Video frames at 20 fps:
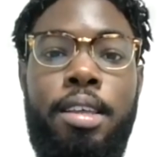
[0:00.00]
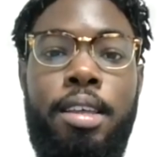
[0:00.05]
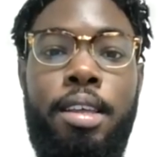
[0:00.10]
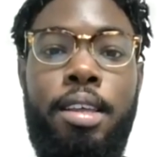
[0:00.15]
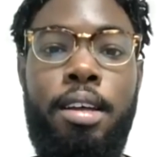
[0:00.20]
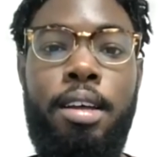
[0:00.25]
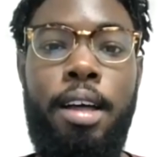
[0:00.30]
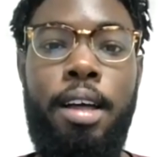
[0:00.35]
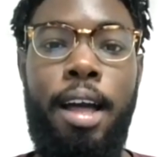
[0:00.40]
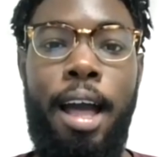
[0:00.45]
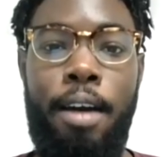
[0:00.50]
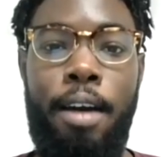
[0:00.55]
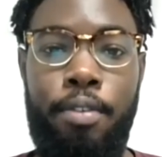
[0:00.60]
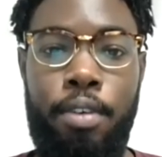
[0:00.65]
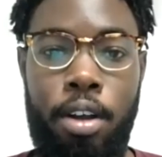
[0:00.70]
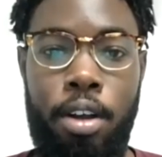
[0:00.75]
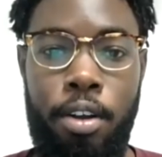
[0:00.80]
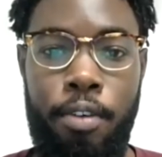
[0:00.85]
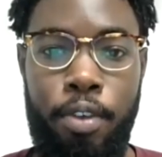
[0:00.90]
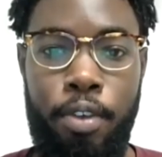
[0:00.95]
have
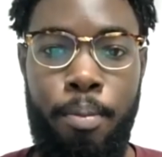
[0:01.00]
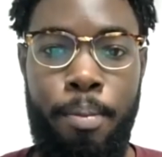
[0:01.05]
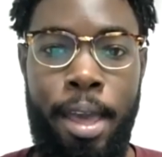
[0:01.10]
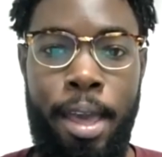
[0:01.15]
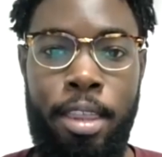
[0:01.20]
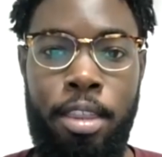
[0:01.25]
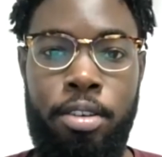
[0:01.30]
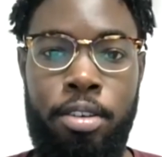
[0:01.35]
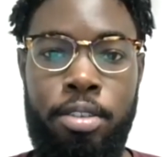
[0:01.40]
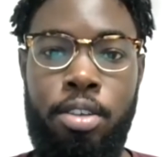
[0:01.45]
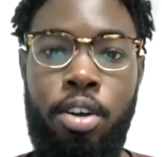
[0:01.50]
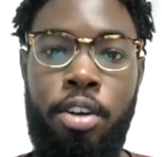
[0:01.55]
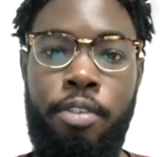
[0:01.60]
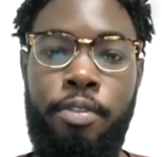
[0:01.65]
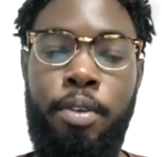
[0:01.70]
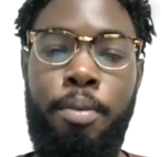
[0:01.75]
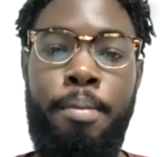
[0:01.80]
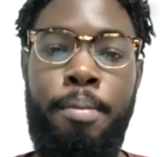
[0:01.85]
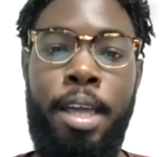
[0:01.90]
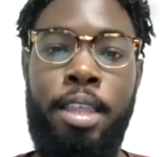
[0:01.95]
curfew measures
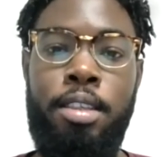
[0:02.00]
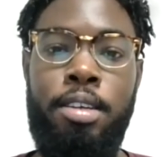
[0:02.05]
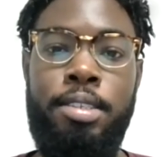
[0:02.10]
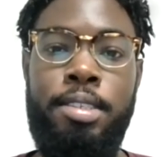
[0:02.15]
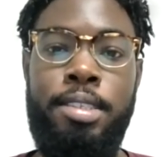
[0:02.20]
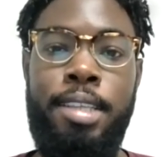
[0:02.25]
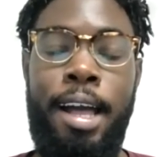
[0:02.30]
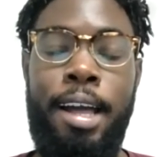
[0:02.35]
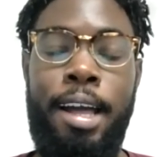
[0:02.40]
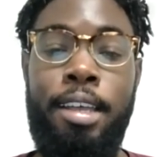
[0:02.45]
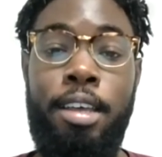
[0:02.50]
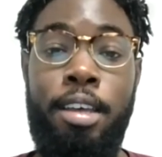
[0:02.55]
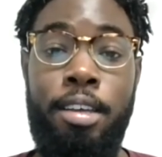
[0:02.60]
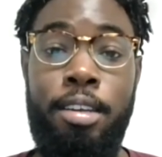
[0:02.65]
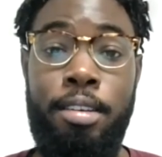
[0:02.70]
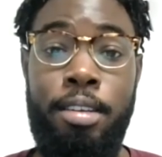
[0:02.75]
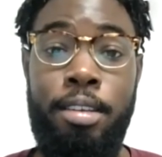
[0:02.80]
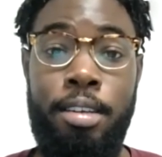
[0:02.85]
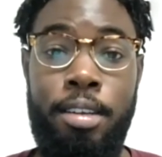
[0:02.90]
that could